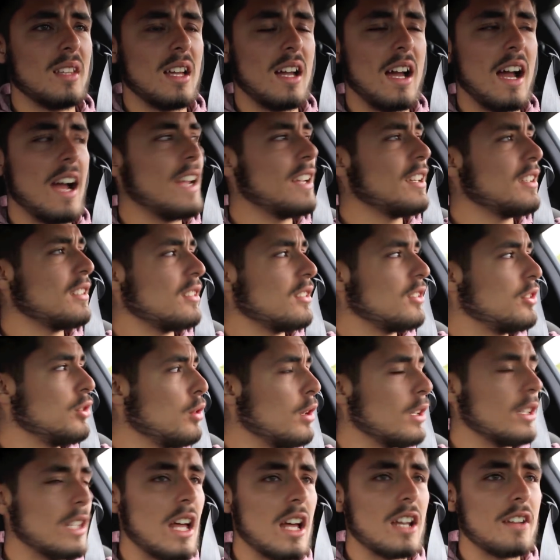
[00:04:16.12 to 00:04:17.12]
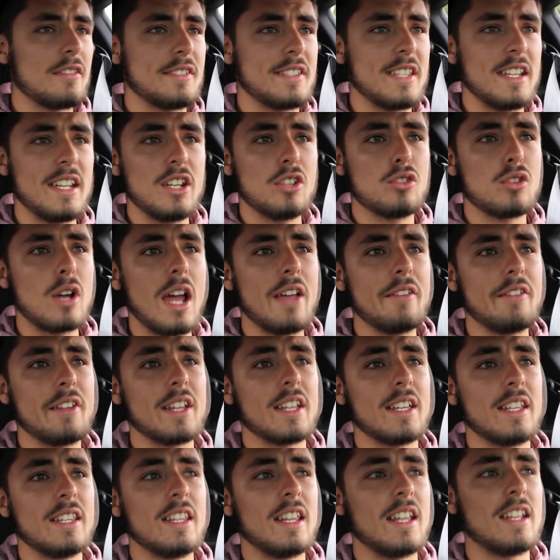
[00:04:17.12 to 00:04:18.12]
I do a lot of city
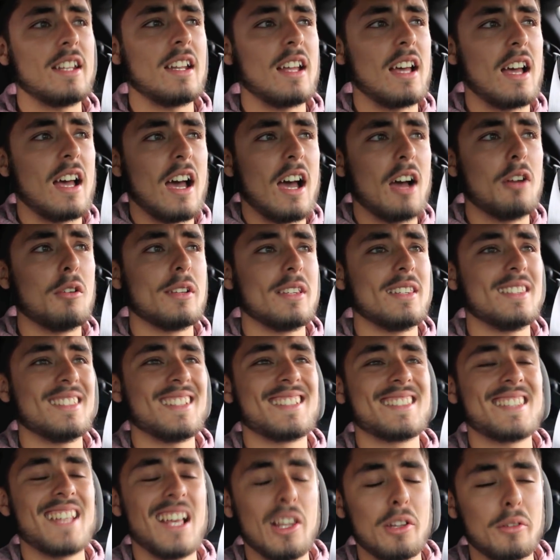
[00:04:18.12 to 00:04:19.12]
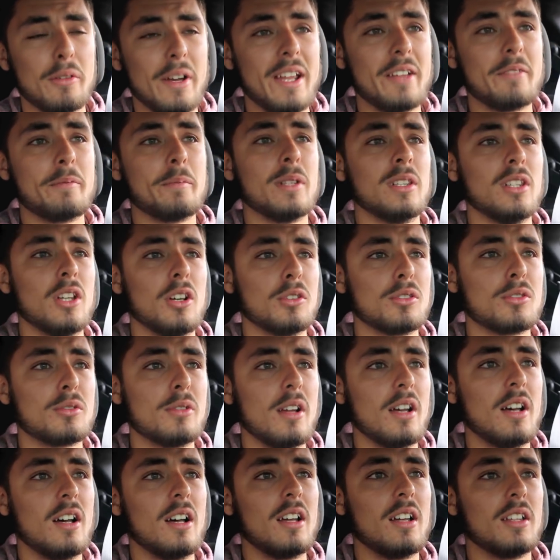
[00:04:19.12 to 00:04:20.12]
driving, and then I would accelerate below
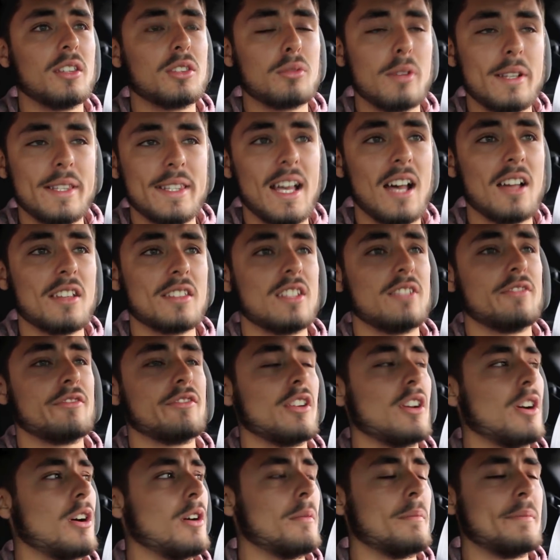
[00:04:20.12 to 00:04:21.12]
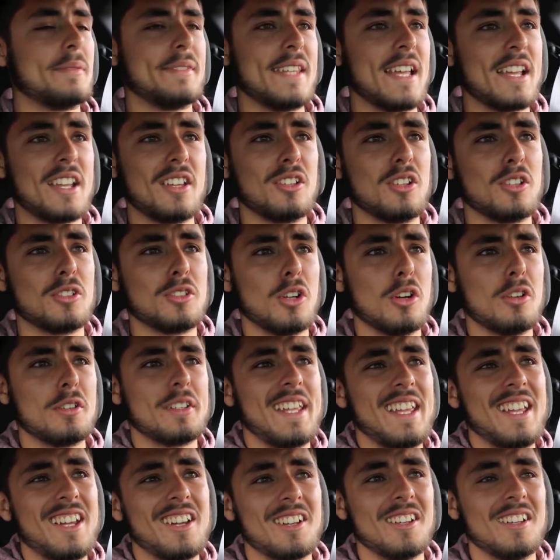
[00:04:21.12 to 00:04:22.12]
3,000 from second or
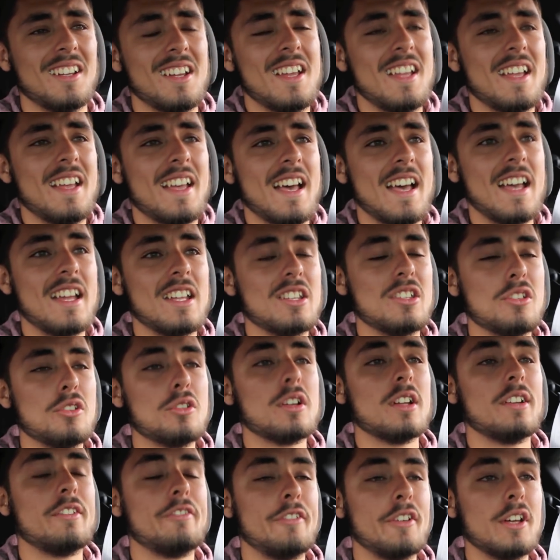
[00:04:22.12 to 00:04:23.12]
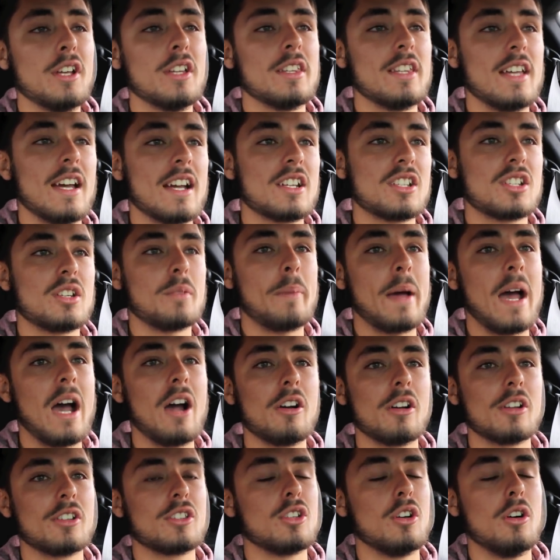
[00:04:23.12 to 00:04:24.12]
third gear, and you could feel the extra
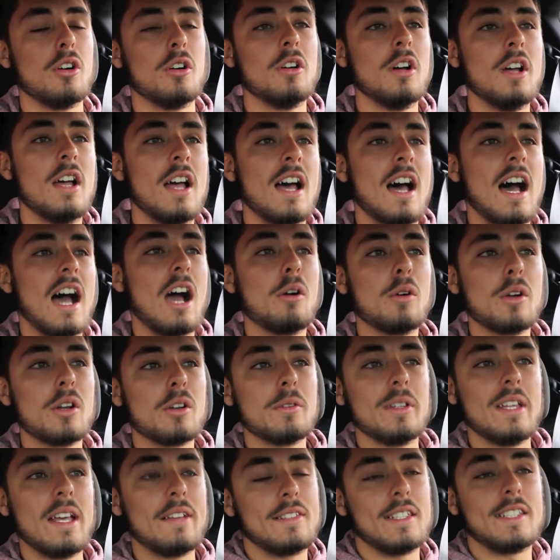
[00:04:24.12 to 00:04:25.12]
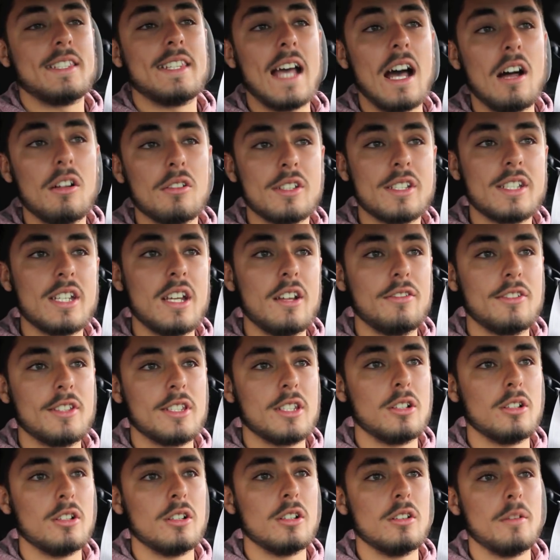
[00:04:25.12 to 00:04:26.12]
power. So I wouldn't really have to
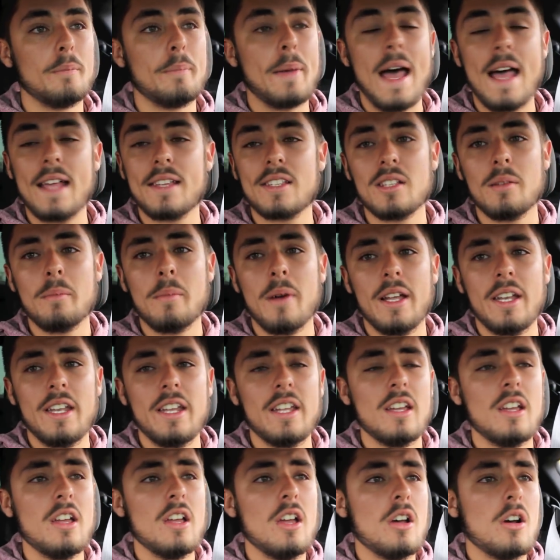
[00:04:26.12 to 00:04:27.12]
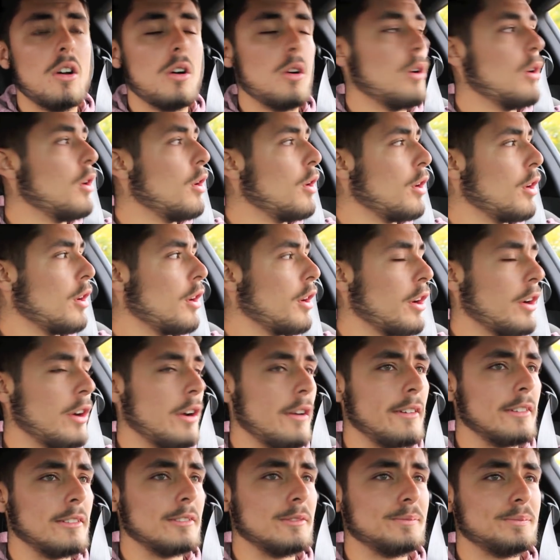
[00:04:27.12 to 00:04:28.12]
downshift to pass somebody,
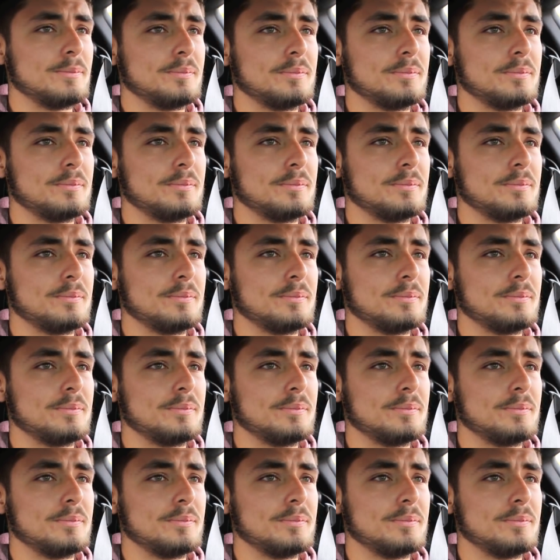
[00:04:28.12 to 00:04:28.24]
or